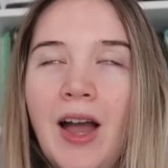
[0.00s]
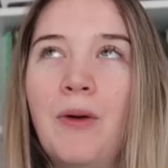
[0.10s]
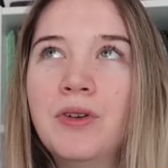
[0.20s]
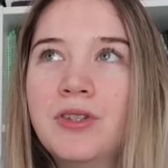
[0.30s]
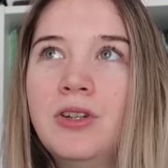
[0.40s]
I
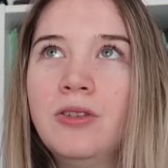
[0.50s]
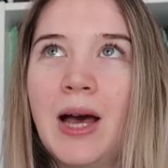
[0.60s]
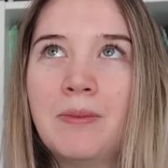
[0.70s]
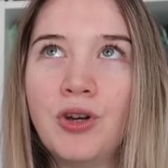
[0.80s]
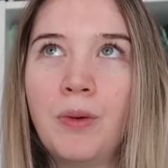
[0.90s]
want to do
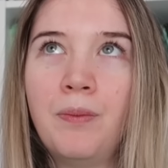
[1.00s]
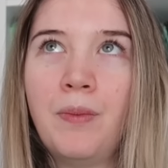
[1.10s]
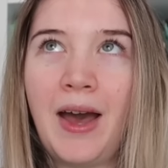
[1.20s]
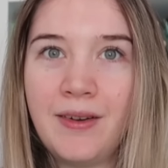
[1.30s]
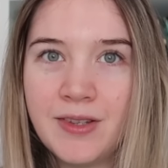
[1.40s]
laptop
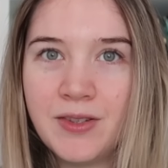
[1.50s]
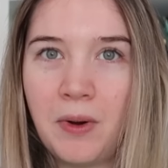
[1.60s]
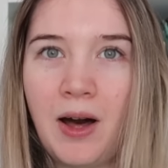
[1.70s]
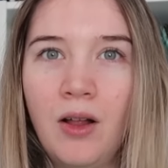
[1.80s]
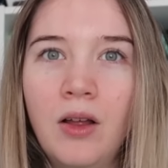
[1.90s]
bags as
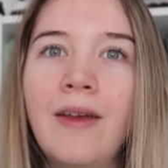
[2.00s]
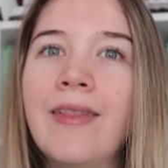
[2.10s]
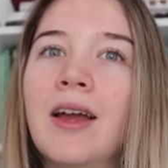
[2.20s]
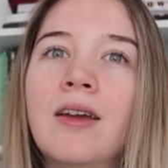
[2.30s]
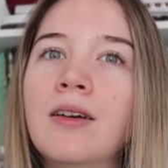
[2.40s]
well, and
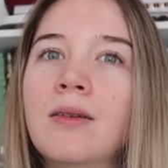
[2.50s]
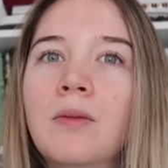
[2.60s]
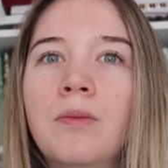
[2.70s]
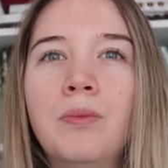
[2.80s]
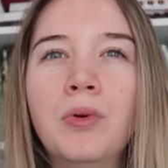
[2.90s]
like
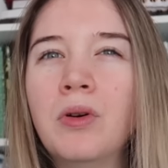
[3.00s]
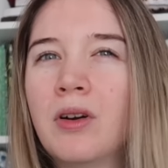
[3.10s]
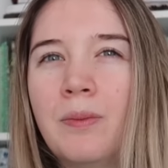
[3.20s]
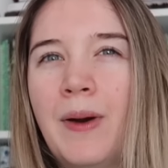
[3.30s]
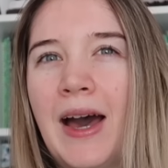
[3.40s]

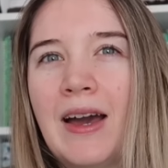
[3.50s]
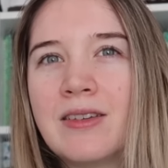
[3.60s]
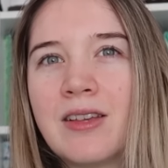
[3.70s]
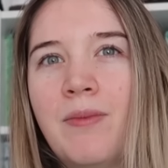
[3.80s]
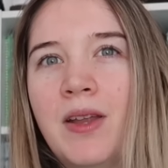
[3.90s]
book
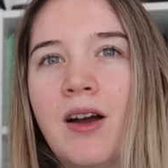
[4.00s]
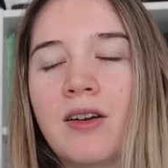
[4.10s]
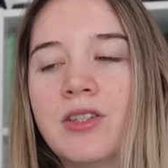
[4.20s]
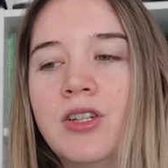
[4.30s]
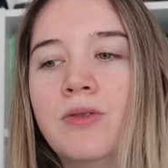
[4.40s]
bags I've been
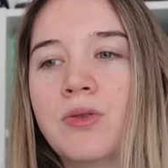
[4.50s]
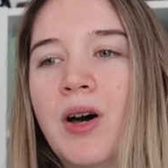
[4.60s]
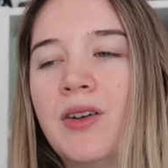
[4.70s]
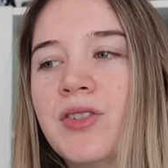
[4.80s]
asked to do as well.